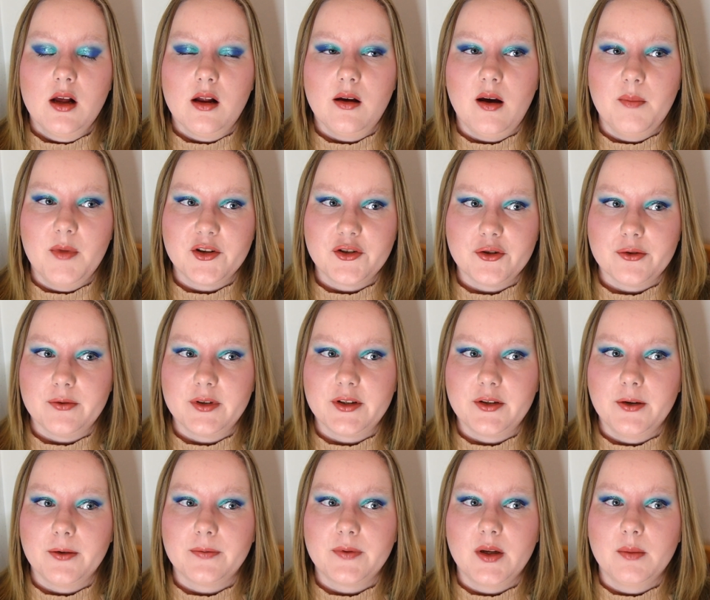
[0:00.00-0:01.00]
a
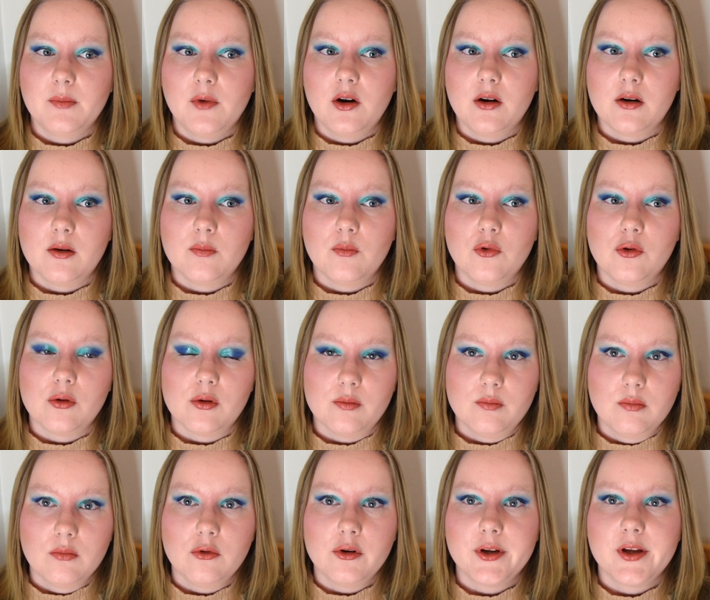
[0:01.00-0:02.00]
majority of them are
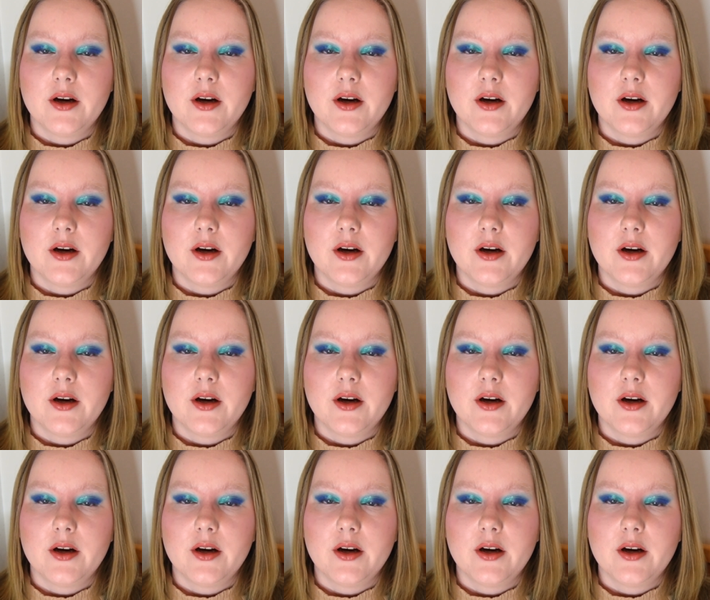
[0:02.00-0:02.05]
more